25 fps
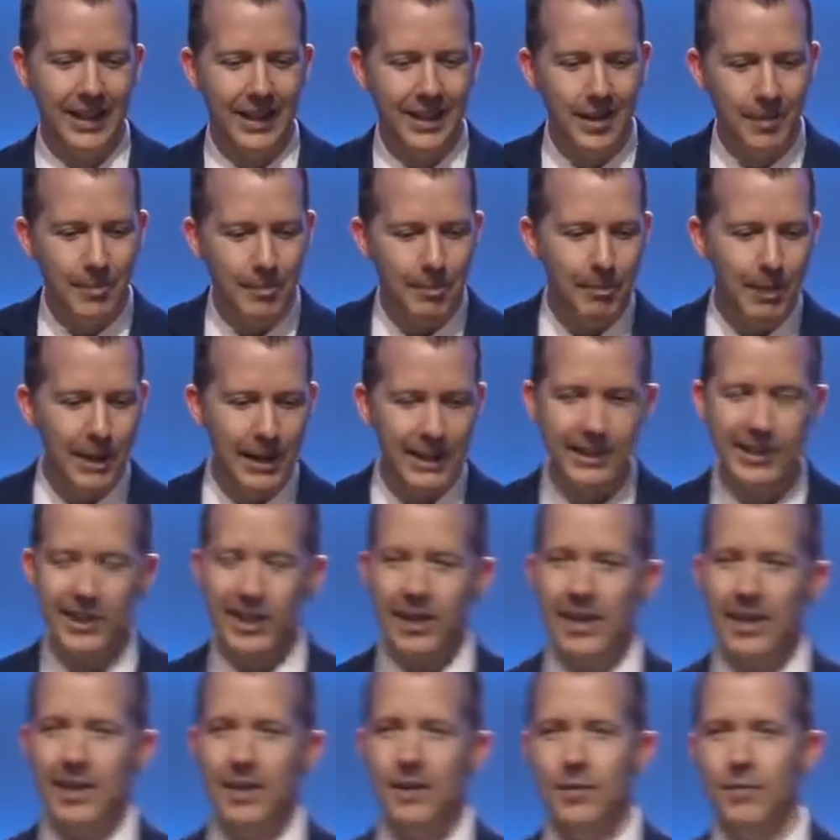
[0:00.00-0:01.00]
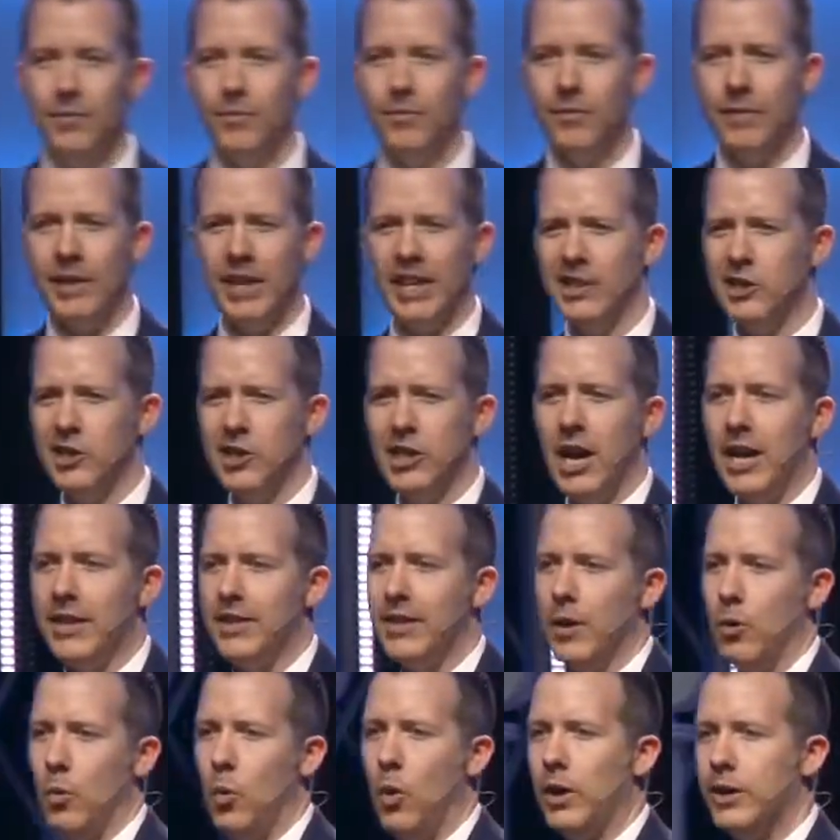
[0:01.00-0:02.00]
But it's not
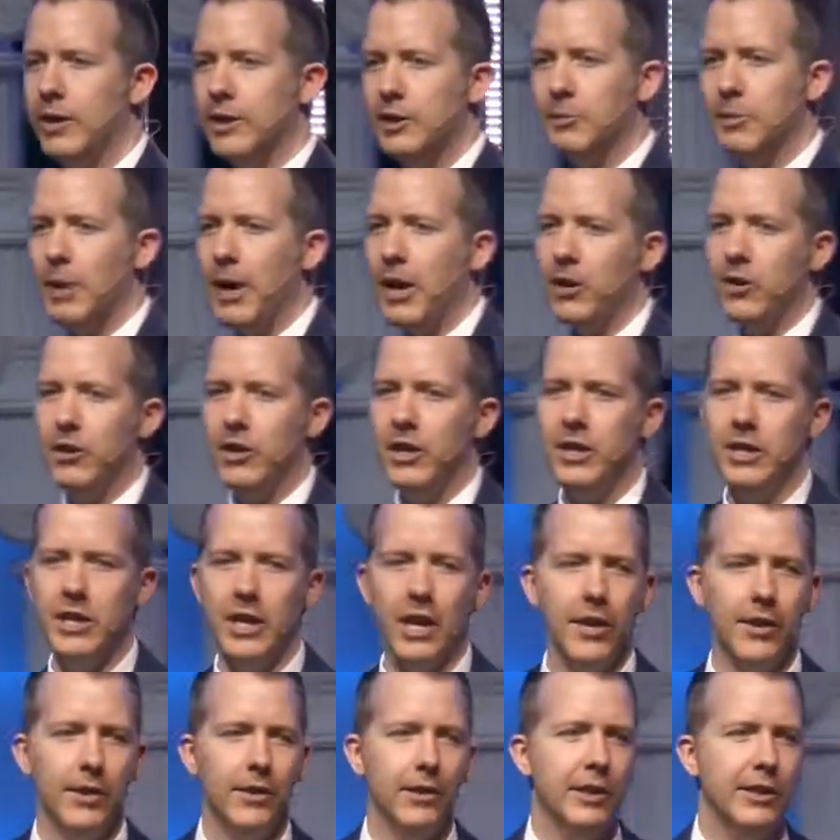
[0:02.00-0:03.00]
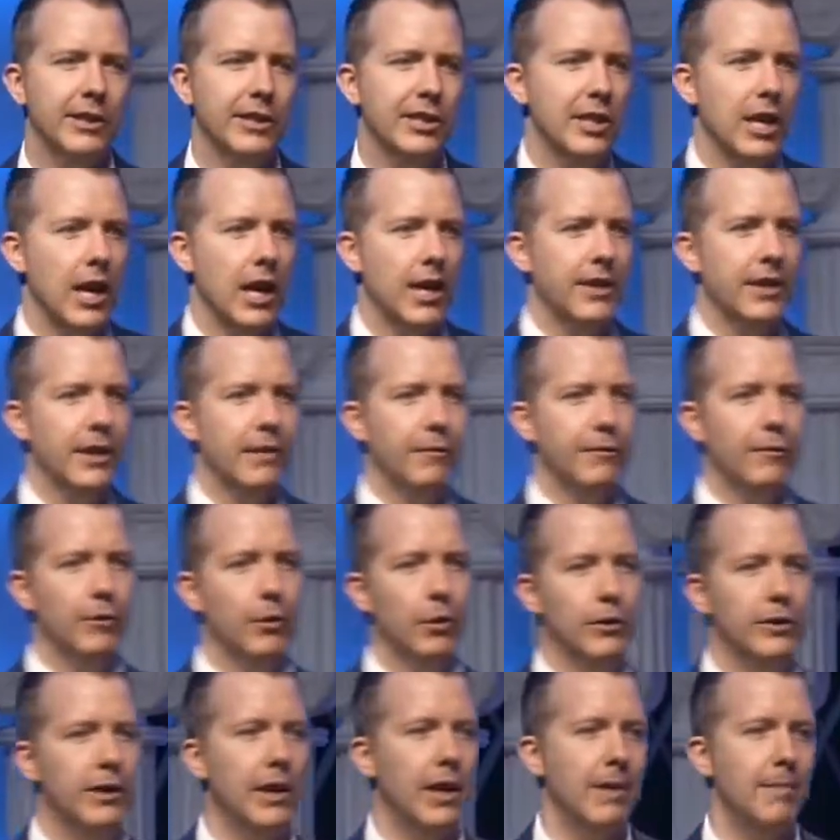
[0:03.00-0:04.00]
that one is better than the other. It's not that
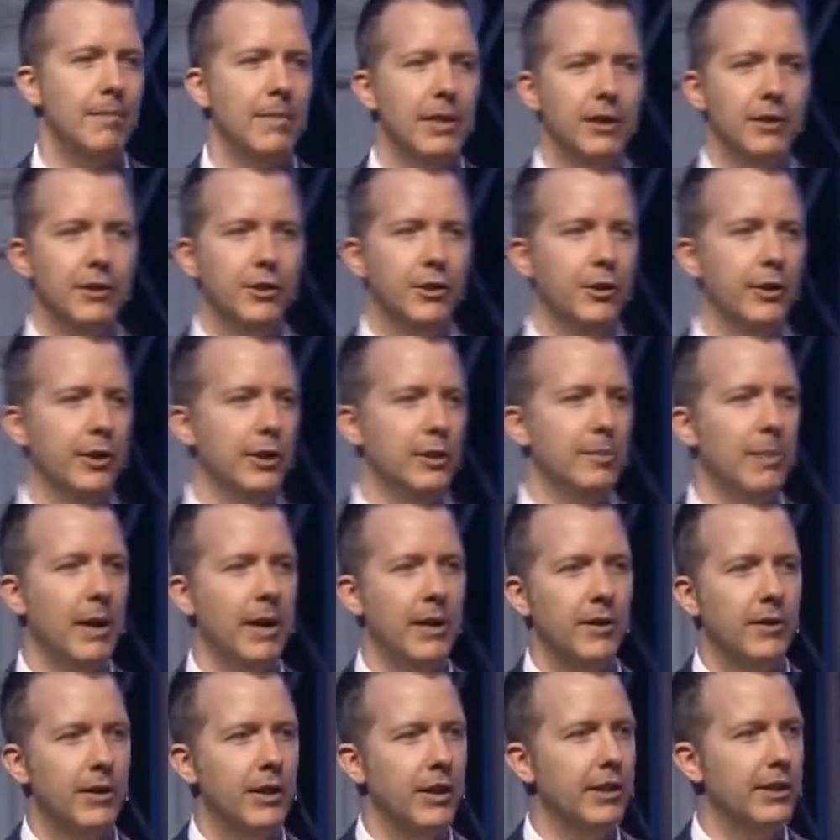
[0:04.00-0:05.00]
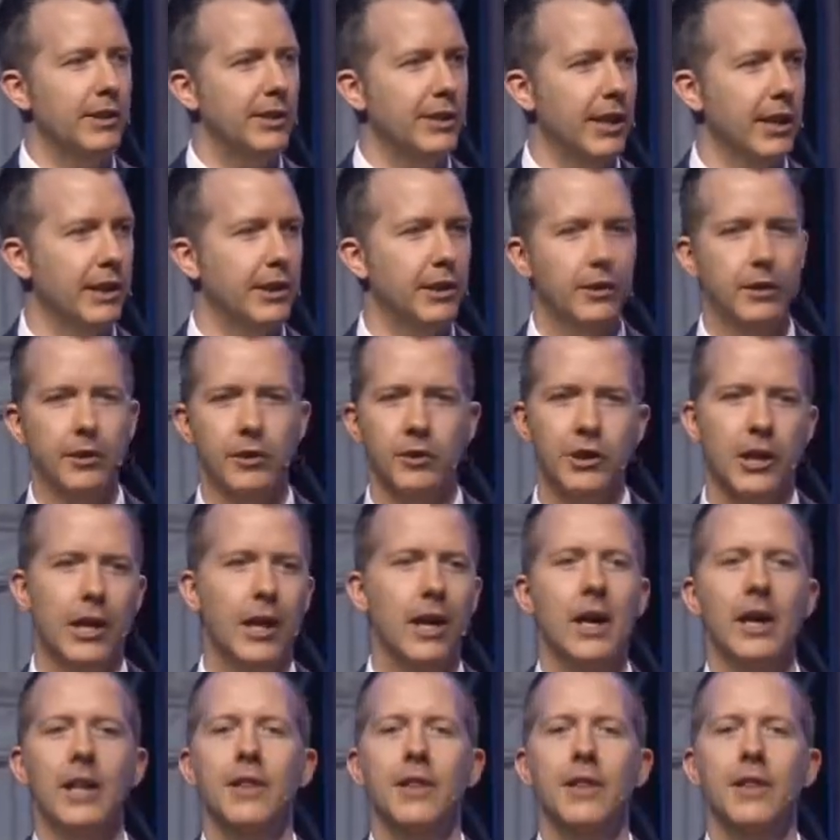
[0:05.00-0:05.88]
full-time ministry is better than a secular job.